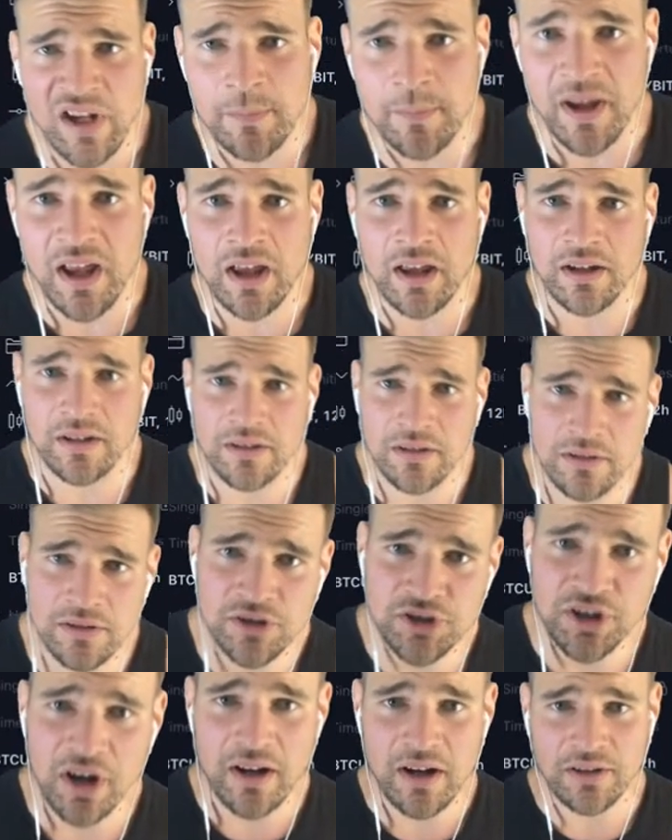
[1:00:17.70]
Man,
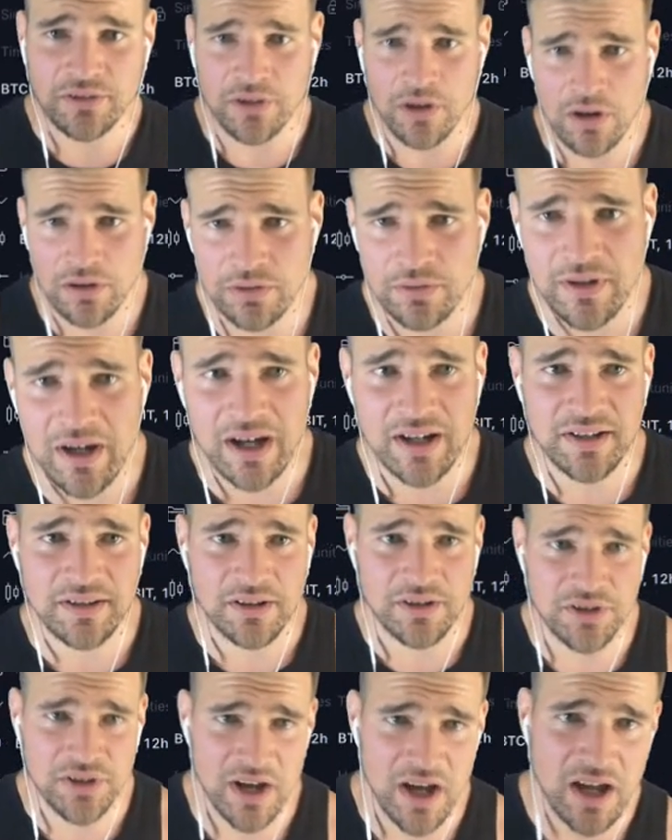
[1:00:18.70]
shout out to all you guys in
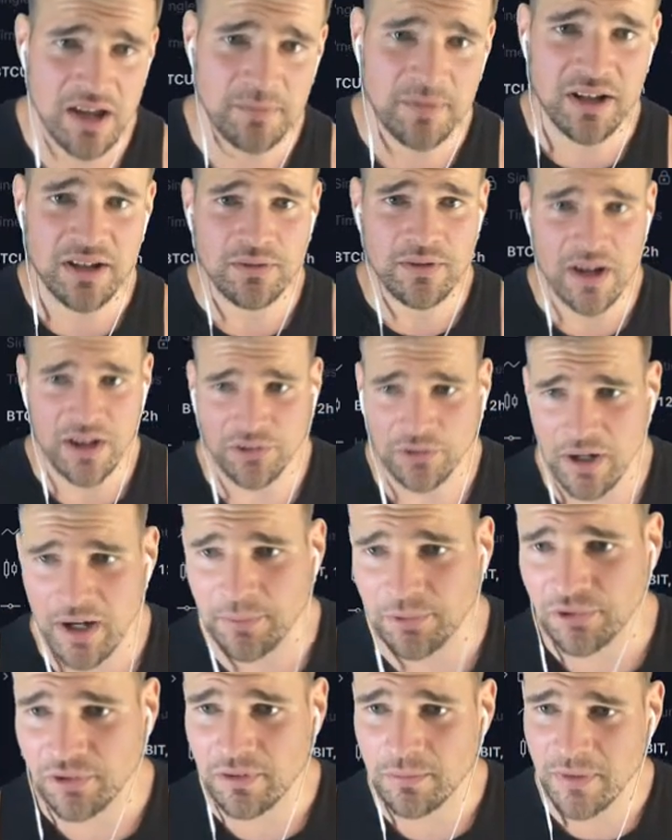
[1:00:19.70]
the chat, man. You guys are
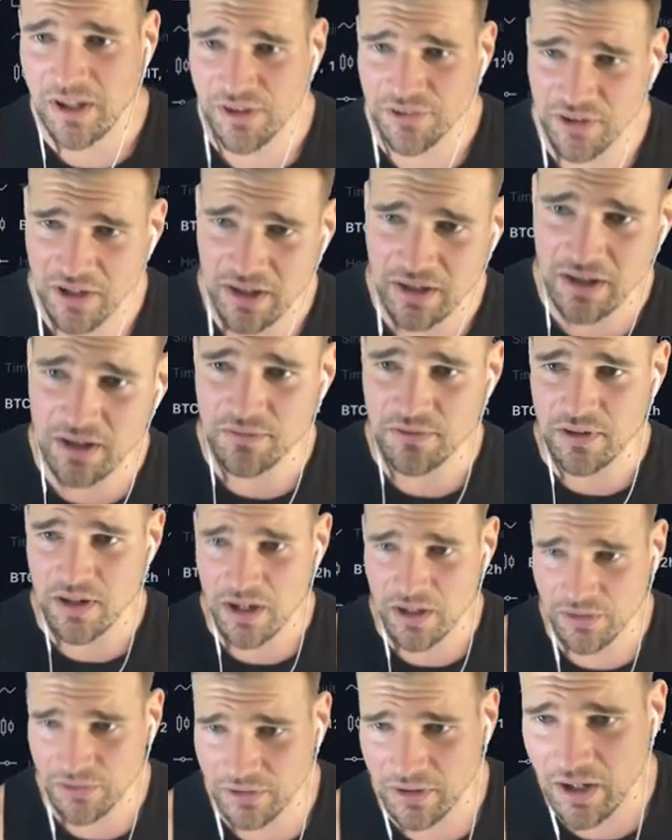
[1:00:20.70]
absolutely amazing. I love you
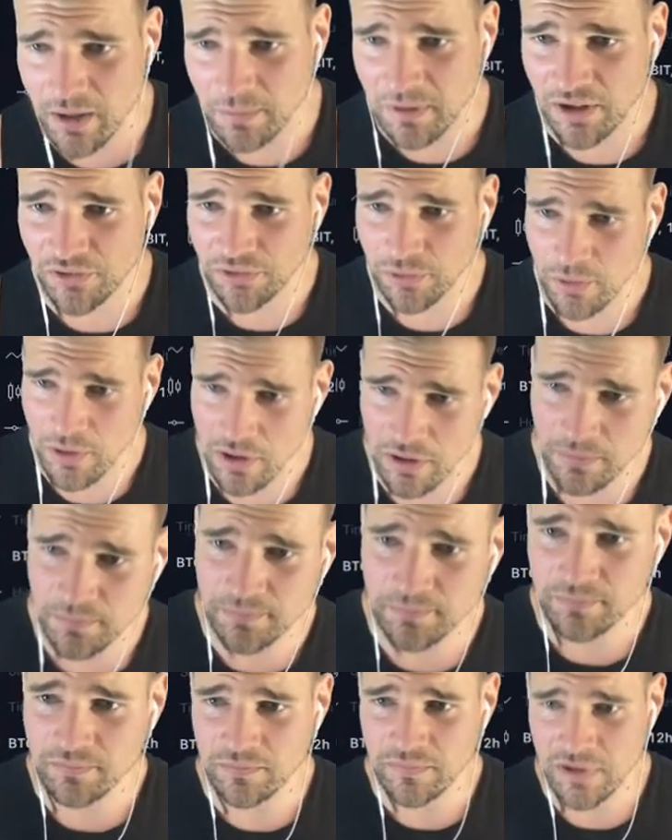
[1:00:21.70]
guys. God bless you
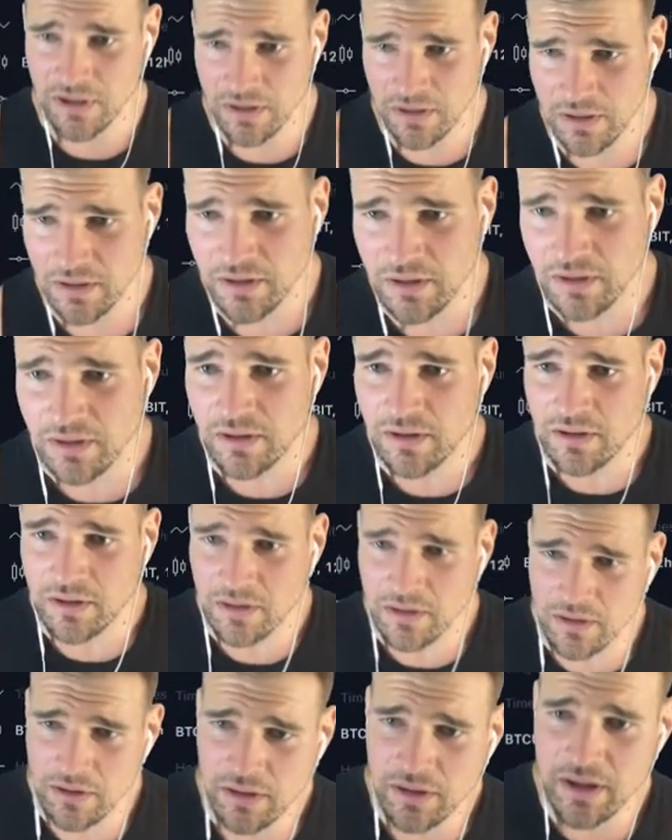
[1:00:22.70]
all.
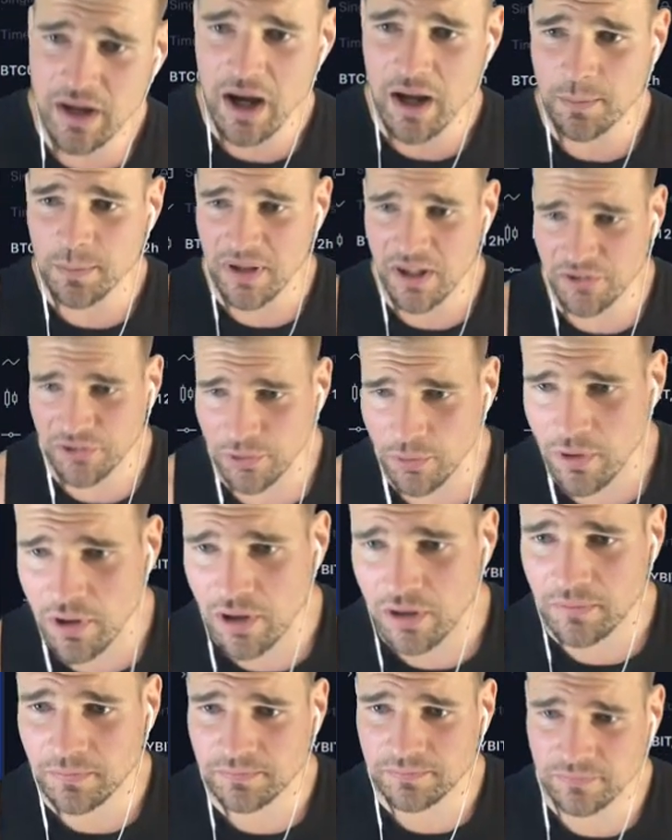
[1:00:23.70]
God bless you
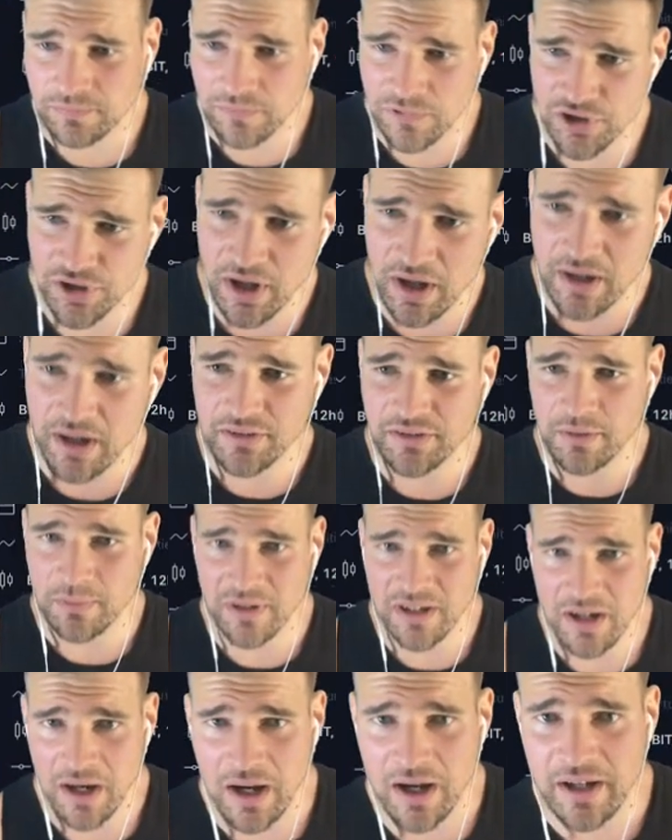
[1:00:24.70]
all. Shout out to
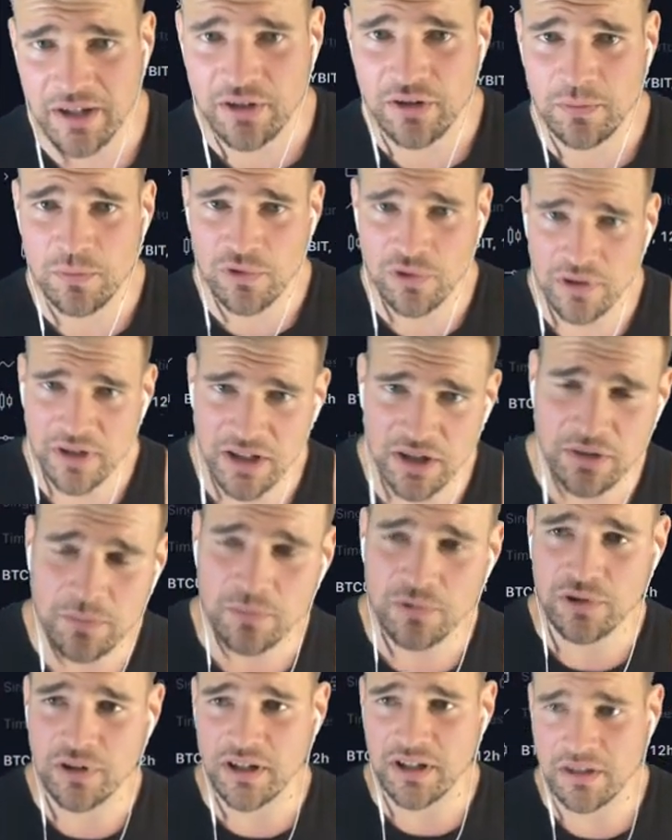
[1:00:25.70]
Makai. Good morning. Good
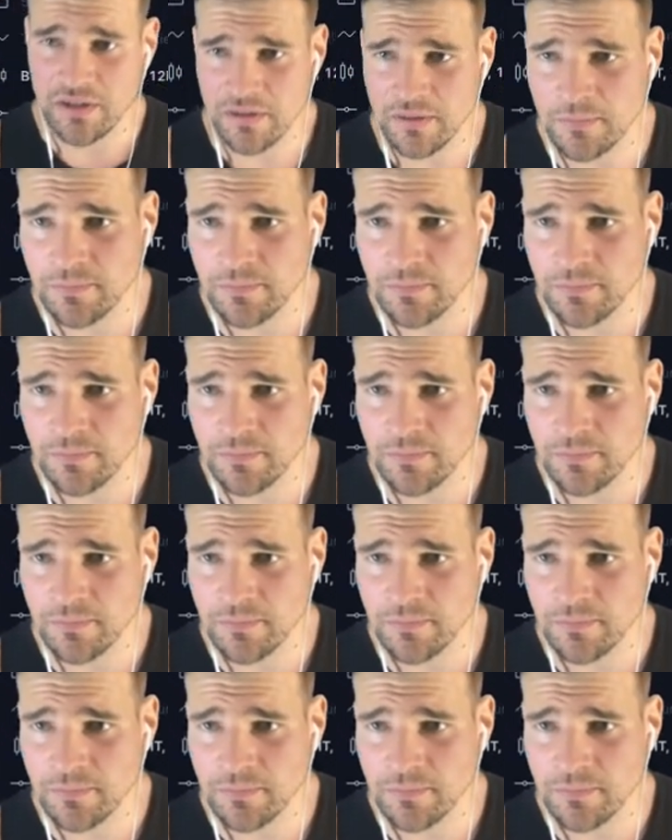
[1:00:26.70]
morning.